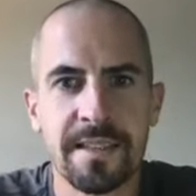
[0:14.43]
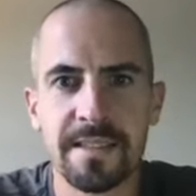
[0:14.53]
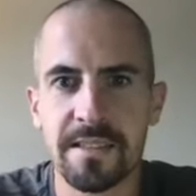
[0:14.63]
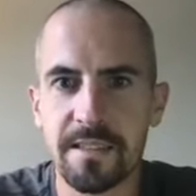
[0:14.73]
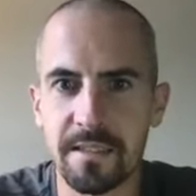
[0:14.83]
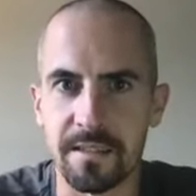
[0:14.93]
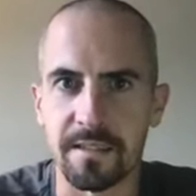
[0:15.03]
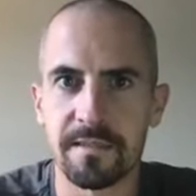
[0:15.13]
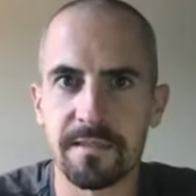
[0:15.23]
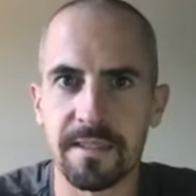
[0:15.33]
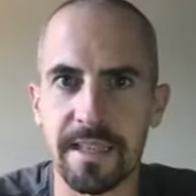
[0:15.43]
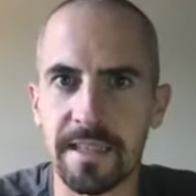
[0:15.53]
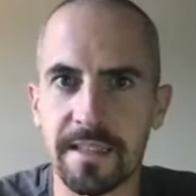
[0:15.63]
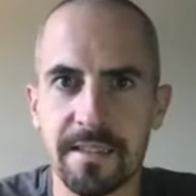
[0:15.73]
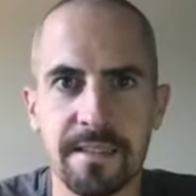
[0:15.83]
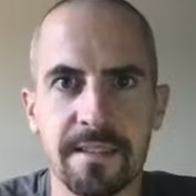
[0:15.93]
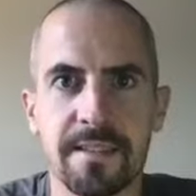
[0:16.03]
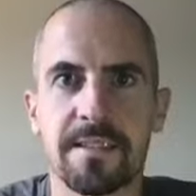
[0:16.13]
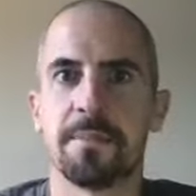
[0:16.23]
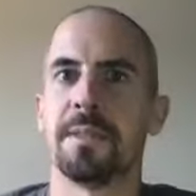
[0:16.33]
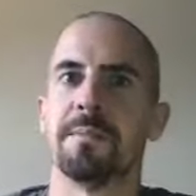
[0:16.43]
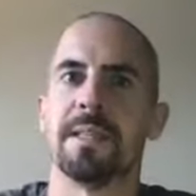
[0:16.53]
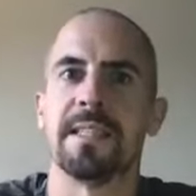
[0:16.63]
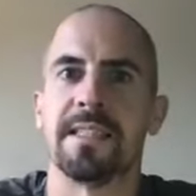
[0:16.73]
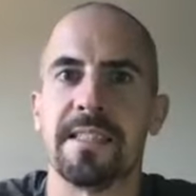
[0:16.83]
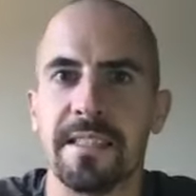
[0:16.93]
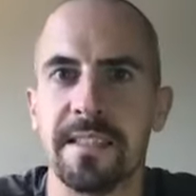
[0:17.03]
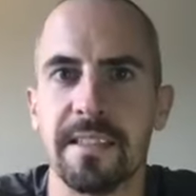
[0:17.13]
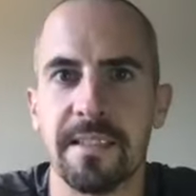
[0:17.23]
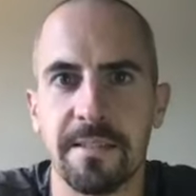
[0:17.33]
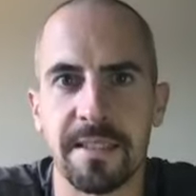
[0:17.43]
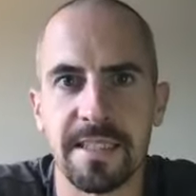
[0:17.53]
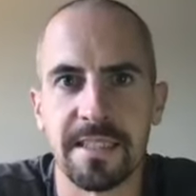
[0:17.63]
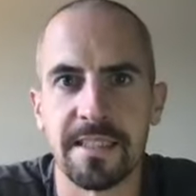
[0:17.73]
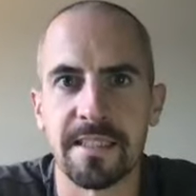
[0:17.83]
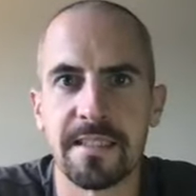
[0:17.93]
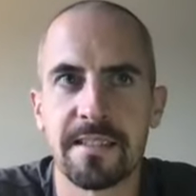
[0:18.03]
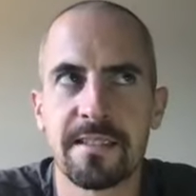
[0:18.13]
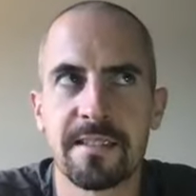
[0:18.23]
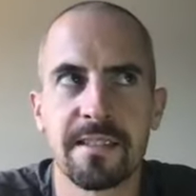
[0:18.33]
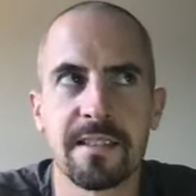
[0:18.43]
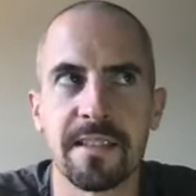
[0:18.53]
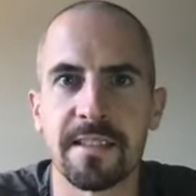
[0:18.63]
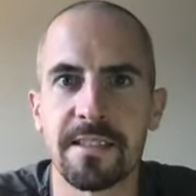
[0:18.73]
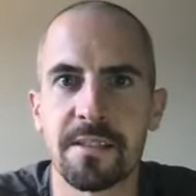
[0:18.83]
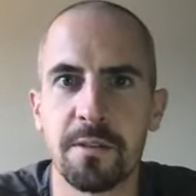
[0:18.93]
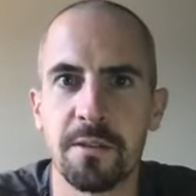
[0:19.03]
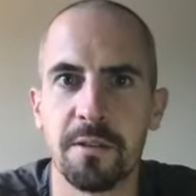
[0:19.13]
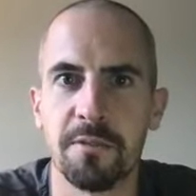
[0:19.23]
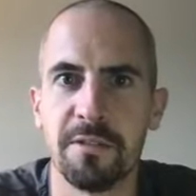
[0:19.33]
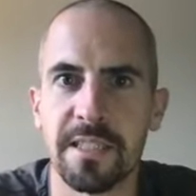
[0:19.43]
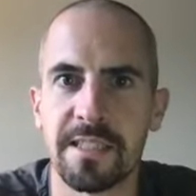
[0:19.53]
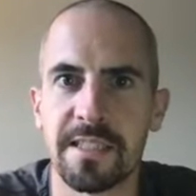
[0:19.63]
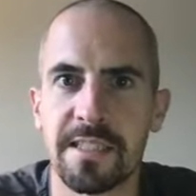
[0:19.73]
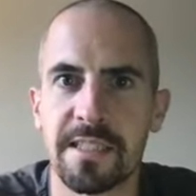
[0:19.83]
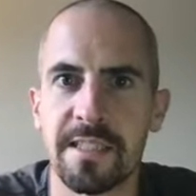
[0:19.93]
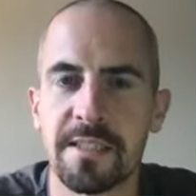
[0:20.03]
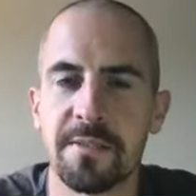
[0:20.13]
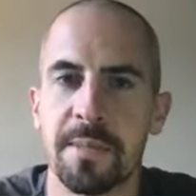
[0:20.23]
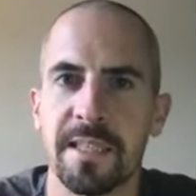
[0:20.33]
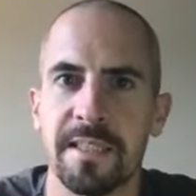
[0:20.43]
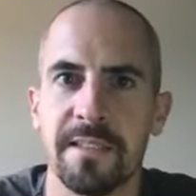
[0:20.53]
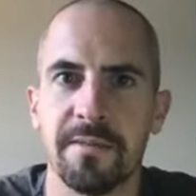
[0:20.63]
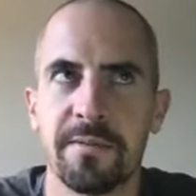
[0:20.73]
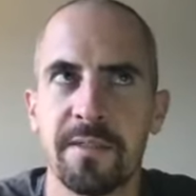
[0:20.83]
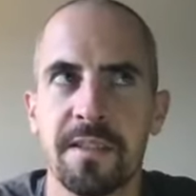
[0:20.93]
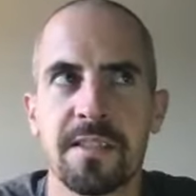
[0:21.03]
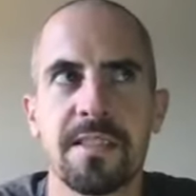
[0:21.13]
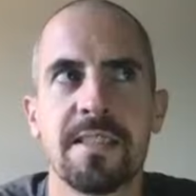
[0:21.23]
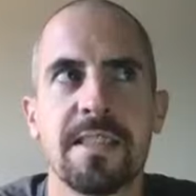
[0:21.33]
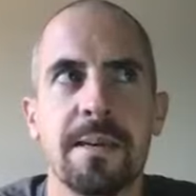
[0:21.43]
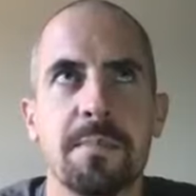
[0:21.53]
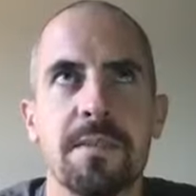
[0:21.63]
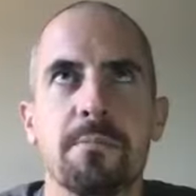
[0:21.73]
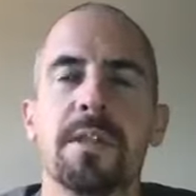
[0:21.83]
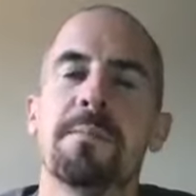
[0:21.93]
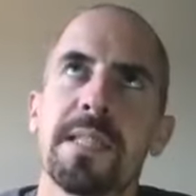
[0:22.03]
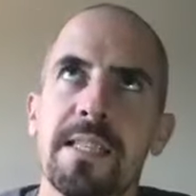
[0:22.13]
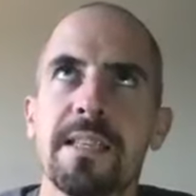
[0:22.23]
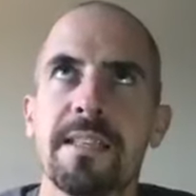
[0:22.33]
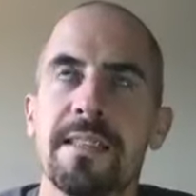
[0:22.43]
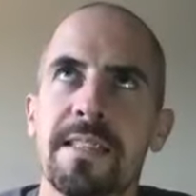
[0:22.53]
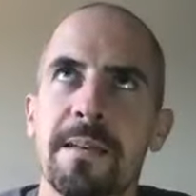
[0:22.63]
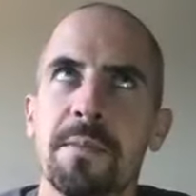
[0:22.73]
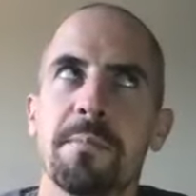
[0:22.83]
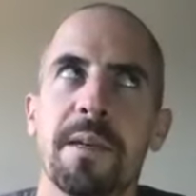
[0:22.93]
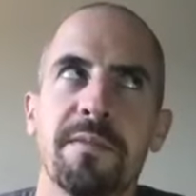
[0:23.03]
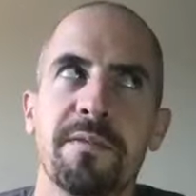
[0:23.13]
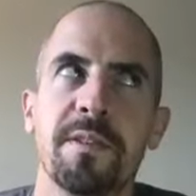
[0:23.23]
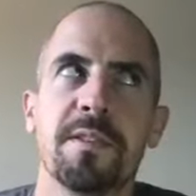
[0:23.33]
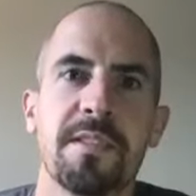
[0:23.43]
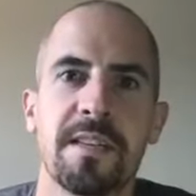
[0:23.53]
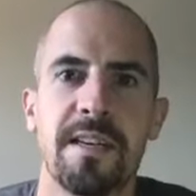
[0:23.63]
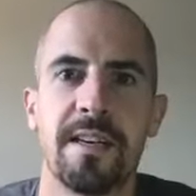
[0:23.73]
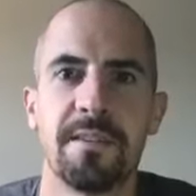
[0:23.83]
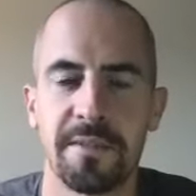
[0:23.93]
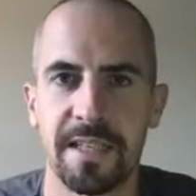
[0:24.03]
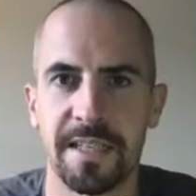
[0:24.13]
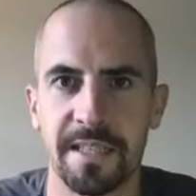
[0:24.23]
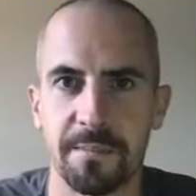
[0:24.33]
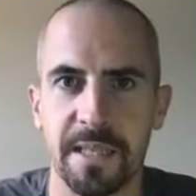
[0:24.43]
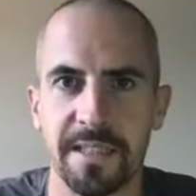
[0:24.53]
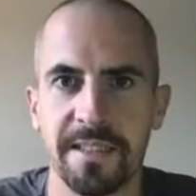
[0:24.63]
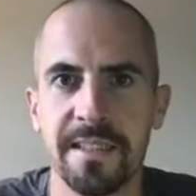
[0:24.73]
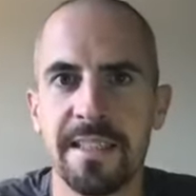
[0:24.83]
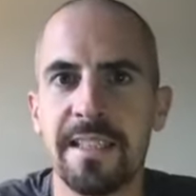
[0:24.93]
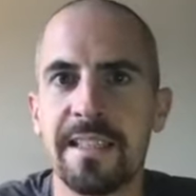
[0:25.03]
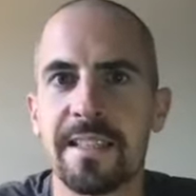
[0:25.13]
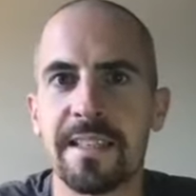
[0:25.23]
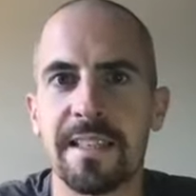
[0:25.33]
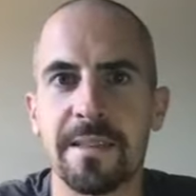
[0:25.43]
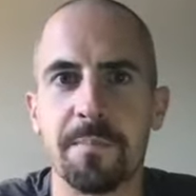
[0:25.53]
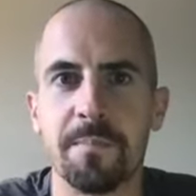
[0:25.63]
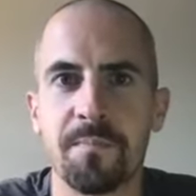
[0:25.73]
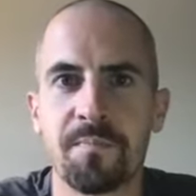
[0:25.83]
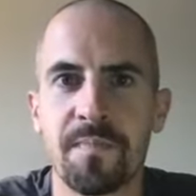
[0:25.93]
so, as you, some of you might have seen, that I did a like a solo verse yesterday. So my first attempt, well, my second attempt at my first half Ironman. Um,